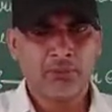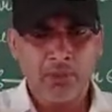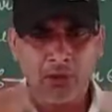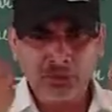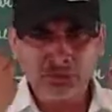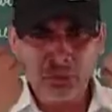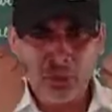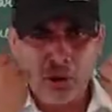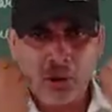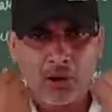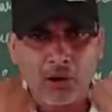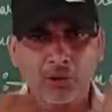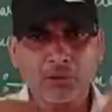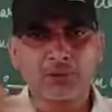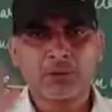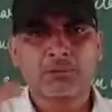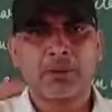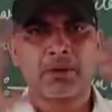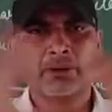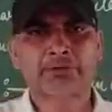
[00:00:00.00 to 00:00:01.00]
For all
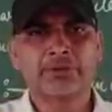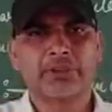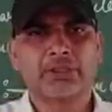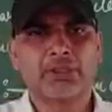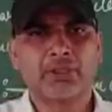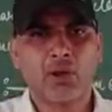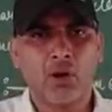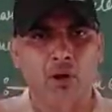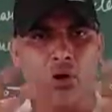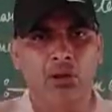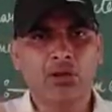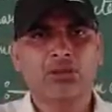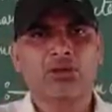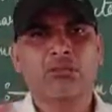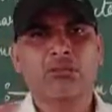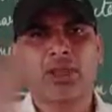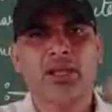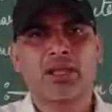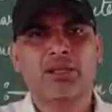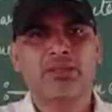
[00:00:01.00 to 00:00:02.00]
the functioning, all the
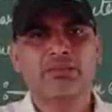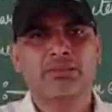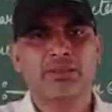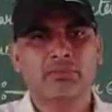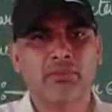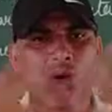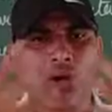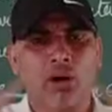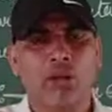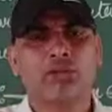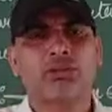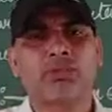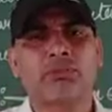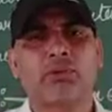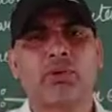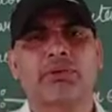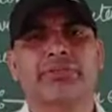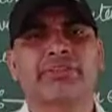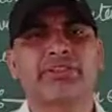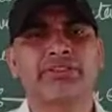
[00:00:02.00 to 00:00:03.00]
mechanism, all the
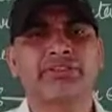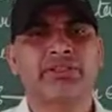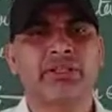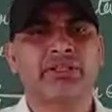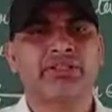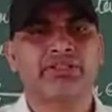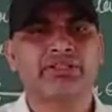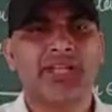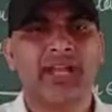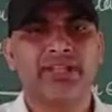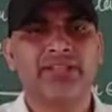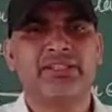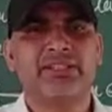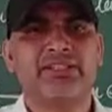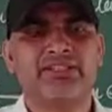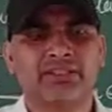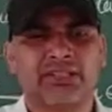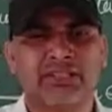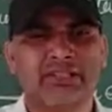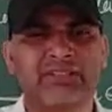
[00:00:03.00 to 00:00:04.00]
procedures,
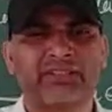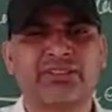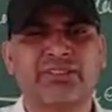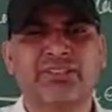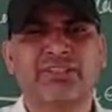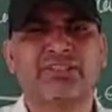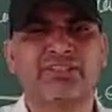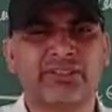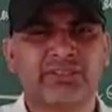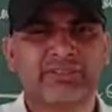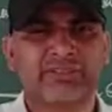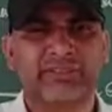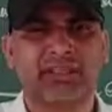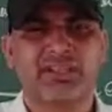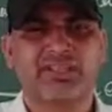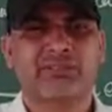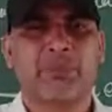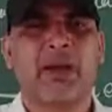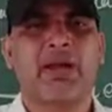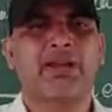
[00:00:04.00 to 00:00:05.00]
digestion, excretion,
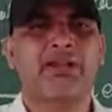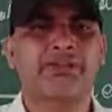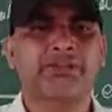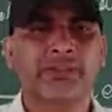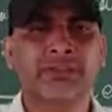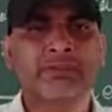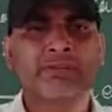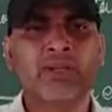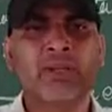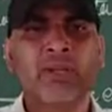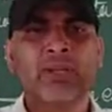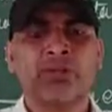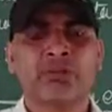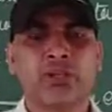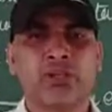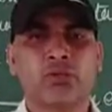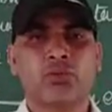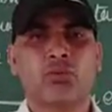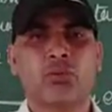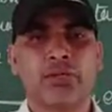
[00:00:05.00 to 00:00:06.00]
respiration,
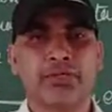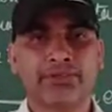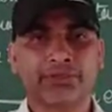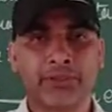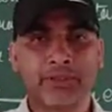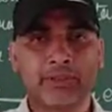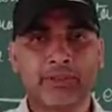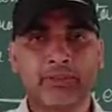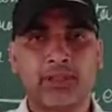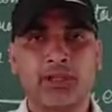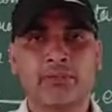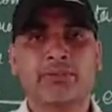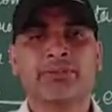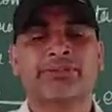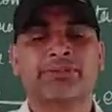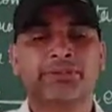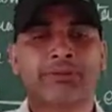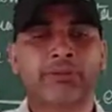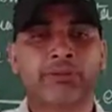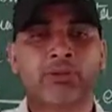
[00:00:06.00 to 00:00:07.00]
circulation, nervous
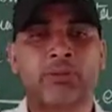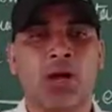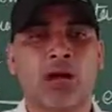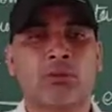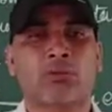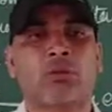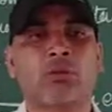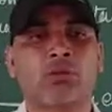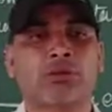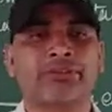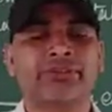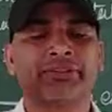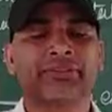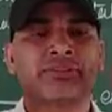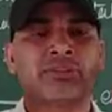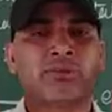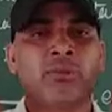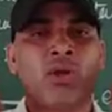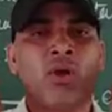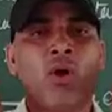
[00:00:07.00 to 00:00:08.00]
system, hormonal
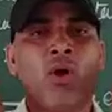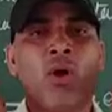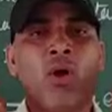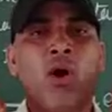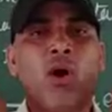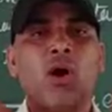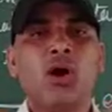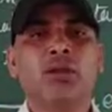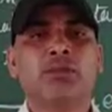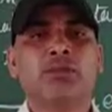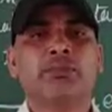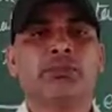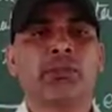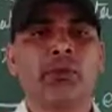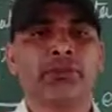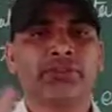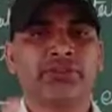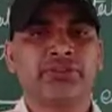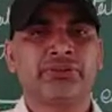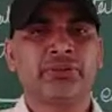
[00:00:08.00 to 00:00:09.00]
system, all the
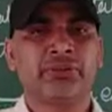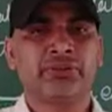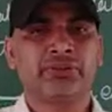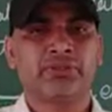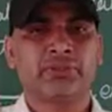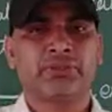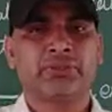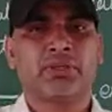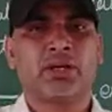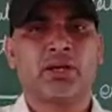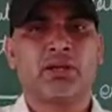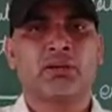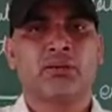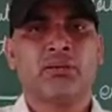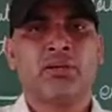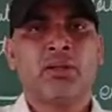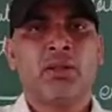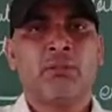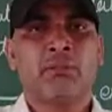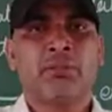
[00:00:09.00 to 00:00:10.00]
procedures which
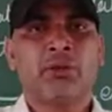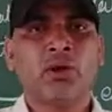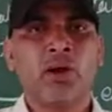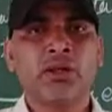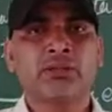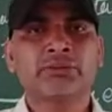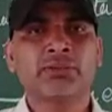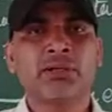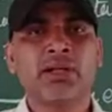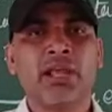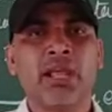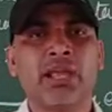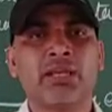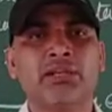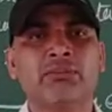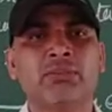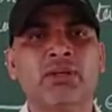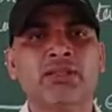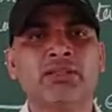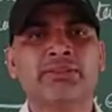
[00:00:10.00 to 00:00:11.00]
are, because the
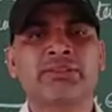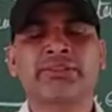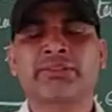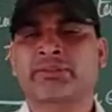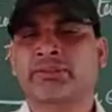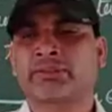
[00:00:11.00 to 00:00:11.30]
animals